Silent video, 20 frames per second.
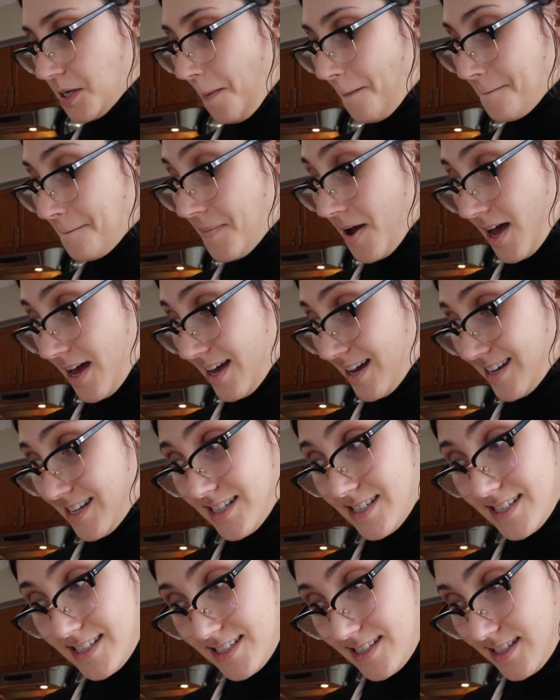but
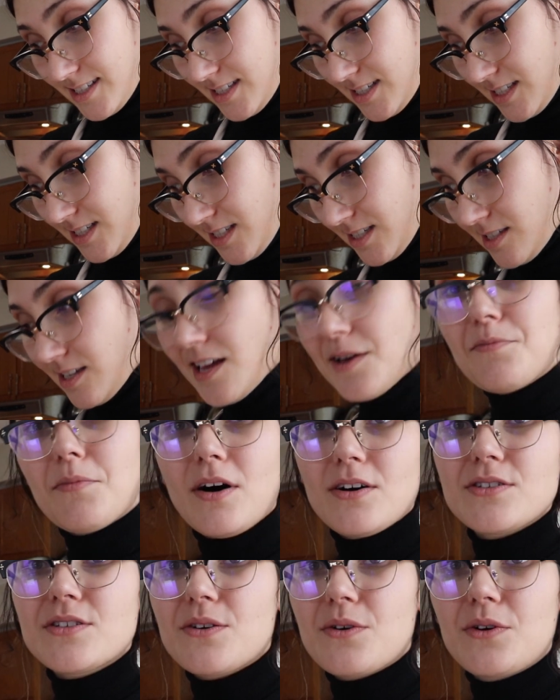I'm
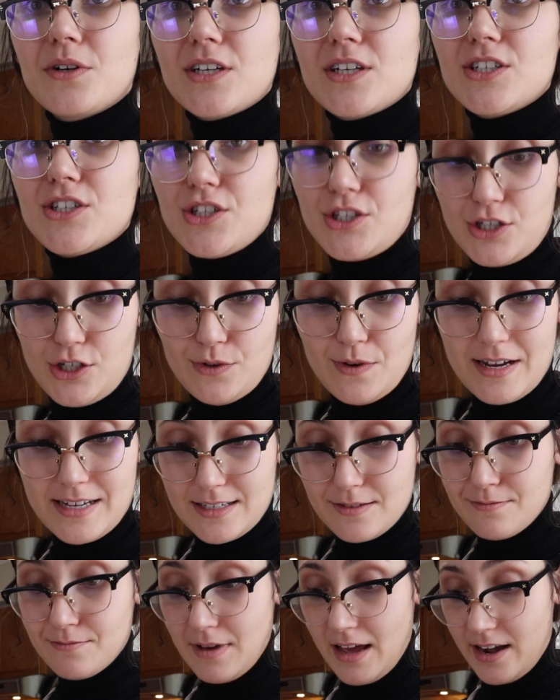also going to just do
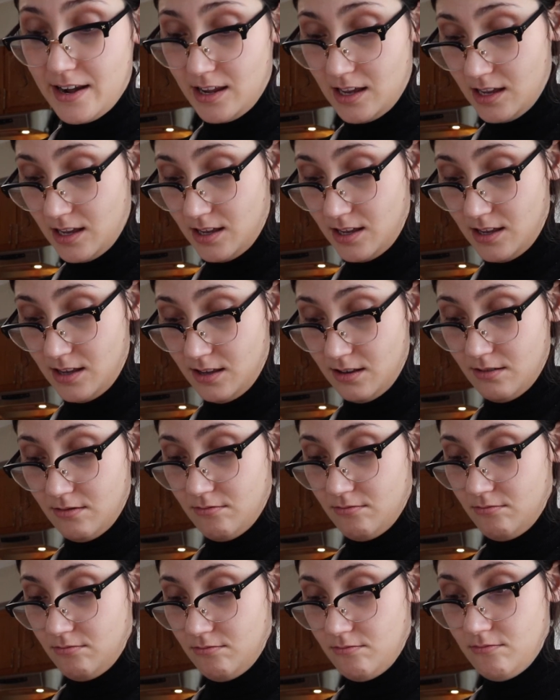as many
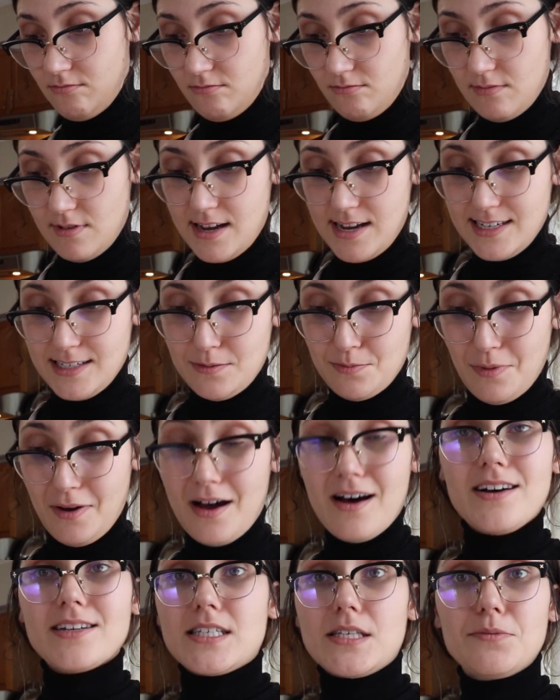as
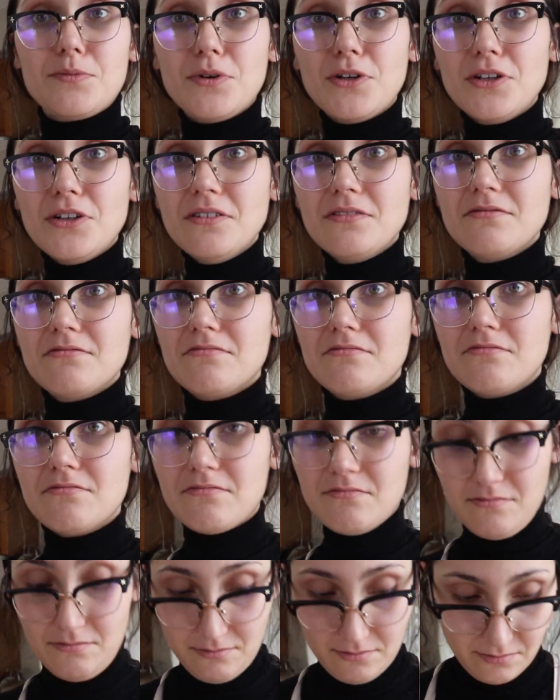possible
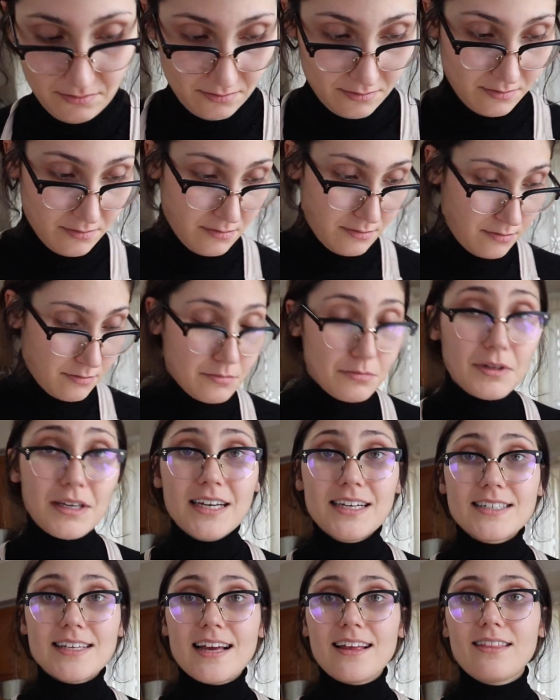
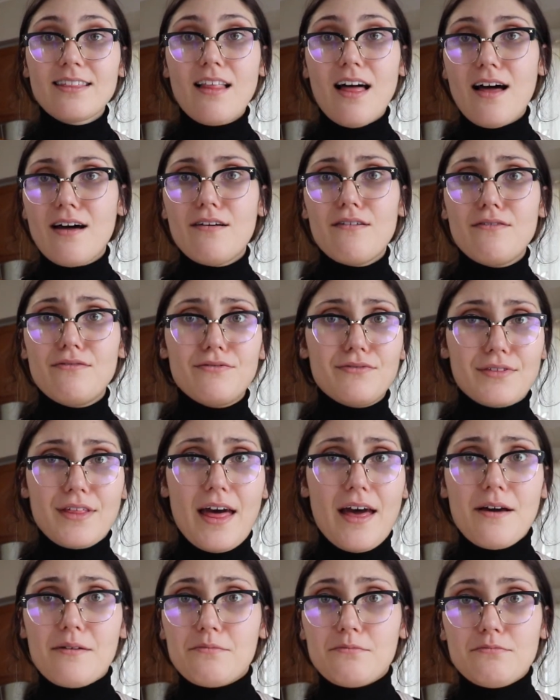because I love
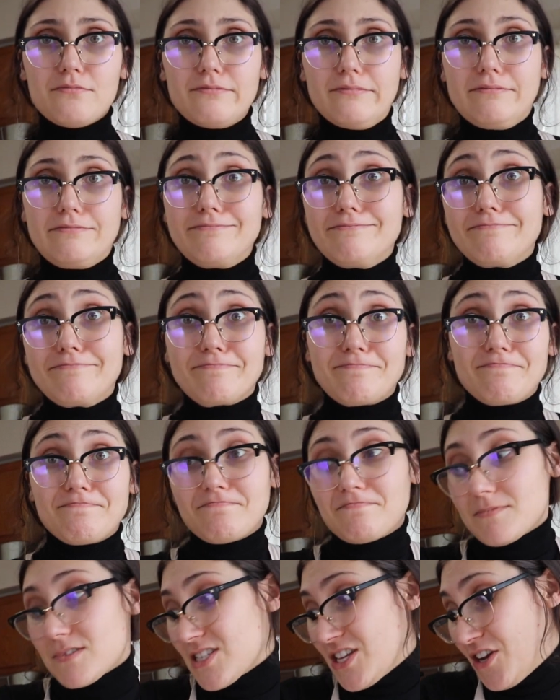them.
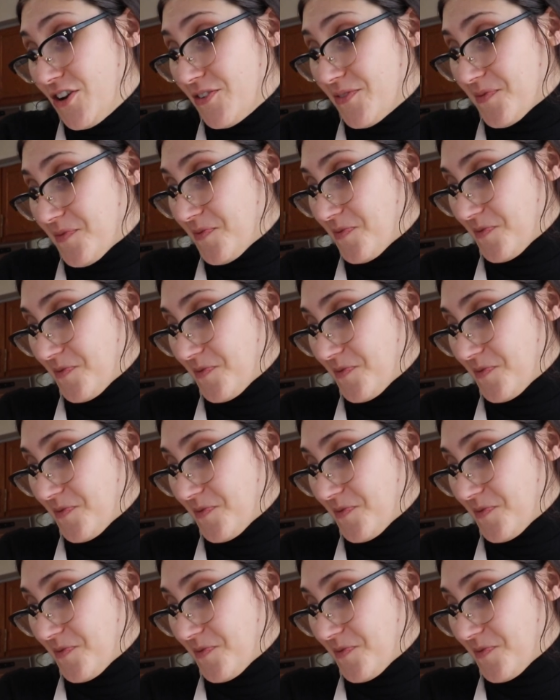So